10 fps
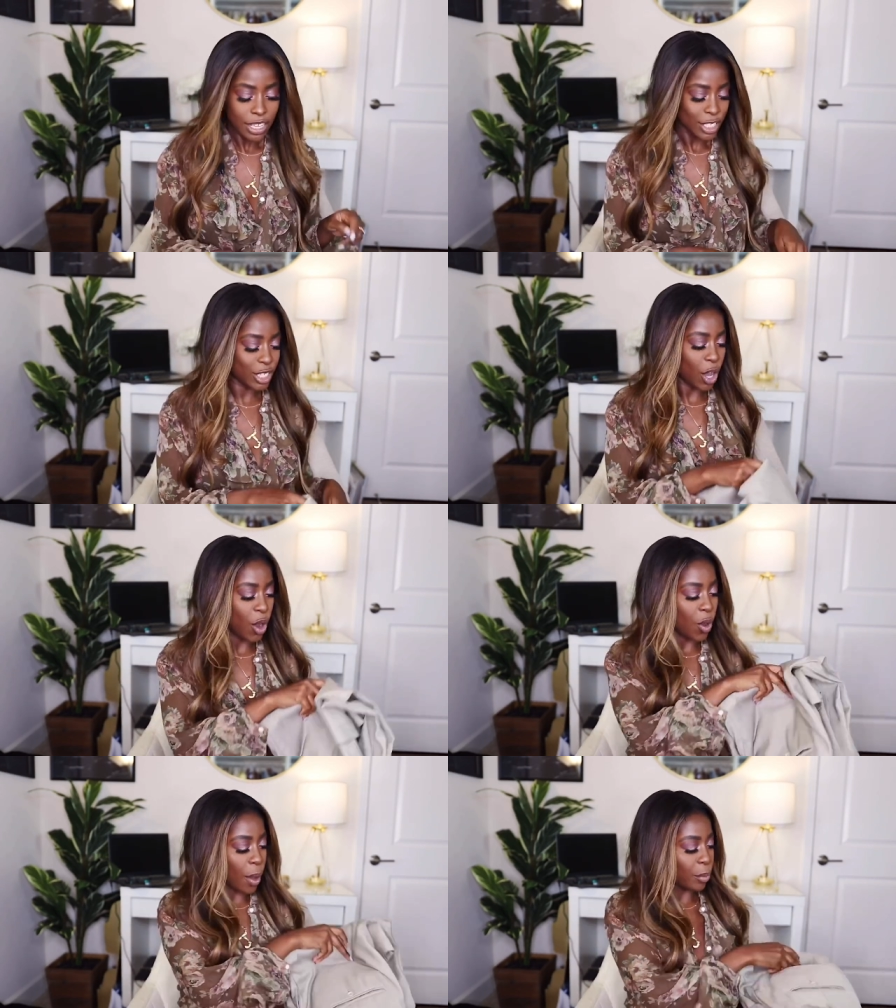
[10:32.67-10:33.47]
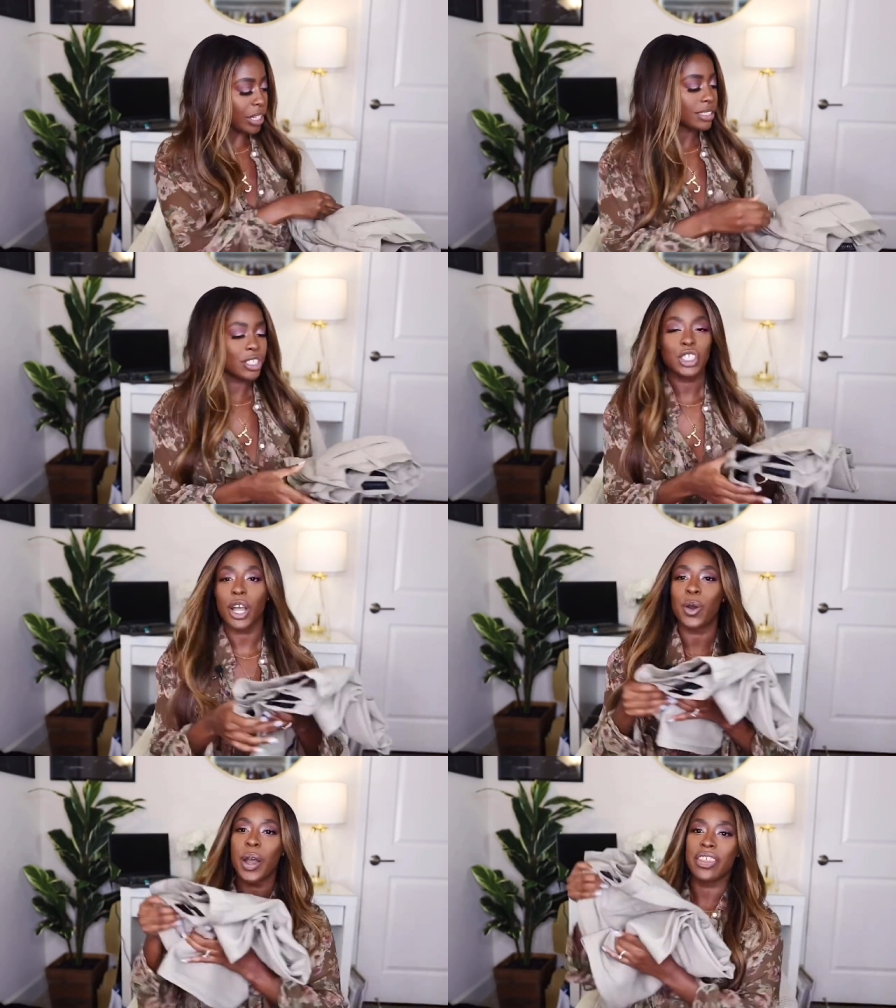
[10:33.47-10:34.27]
So I wanted to
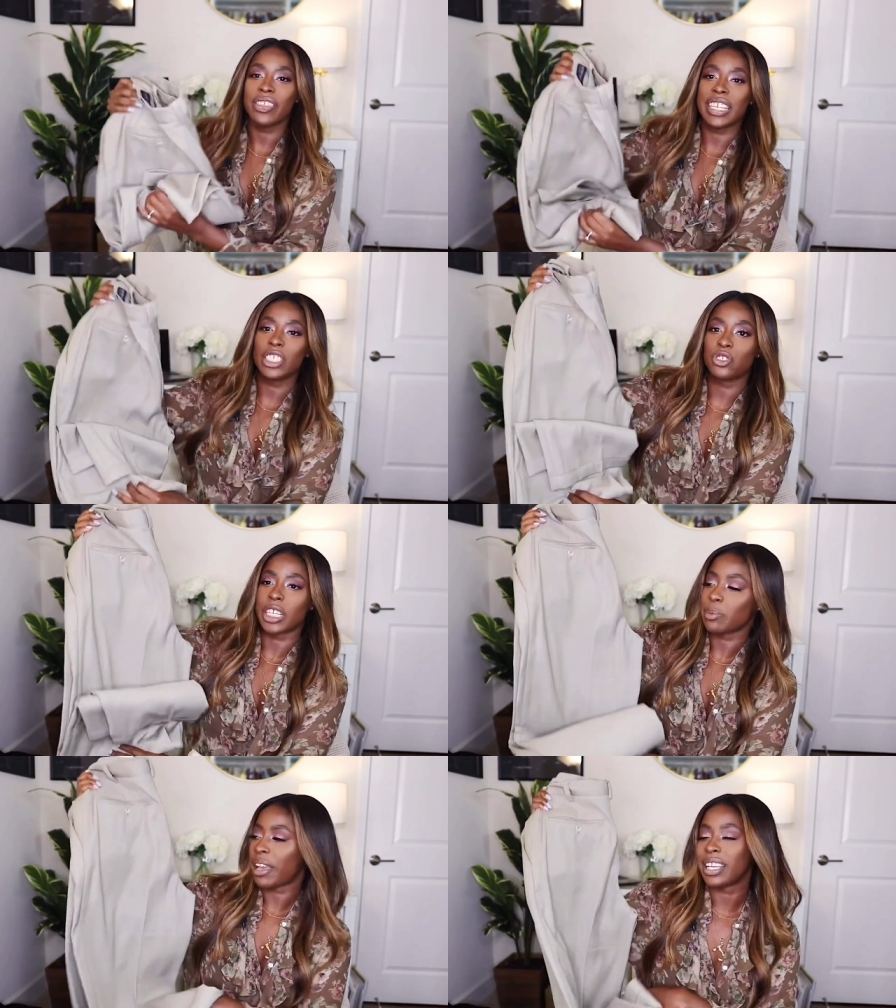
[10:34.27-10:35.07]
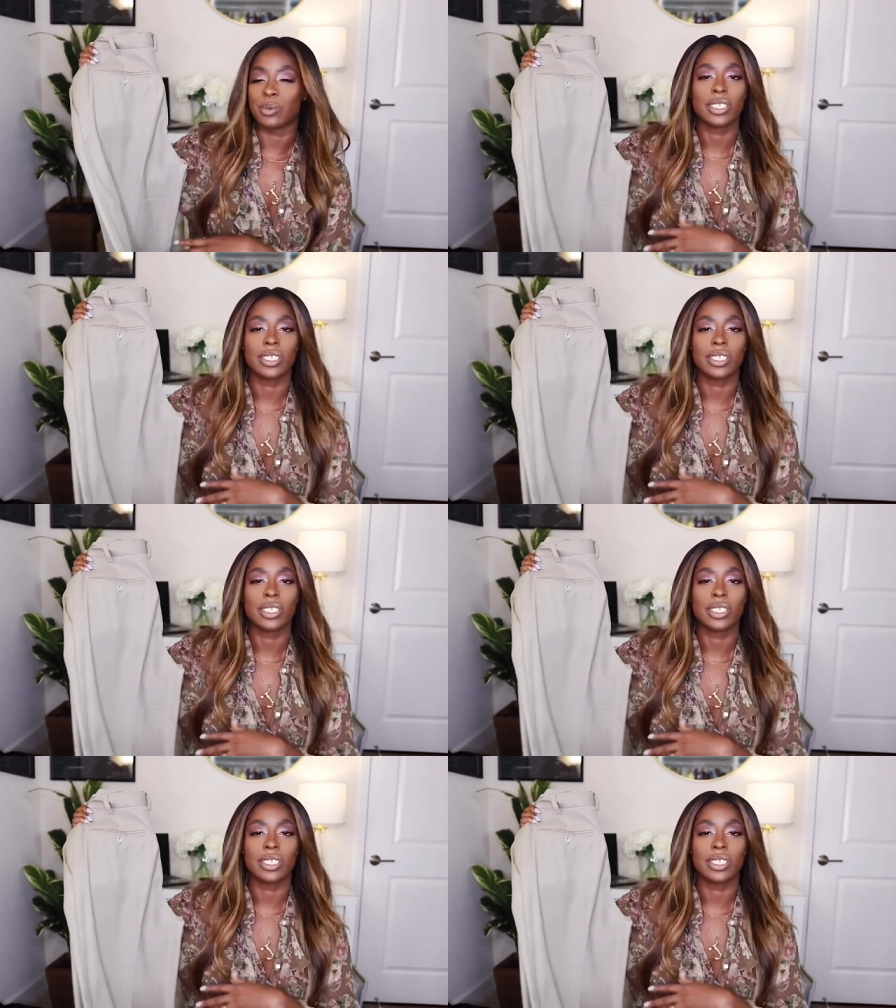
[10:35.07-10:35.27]
show these dress pants,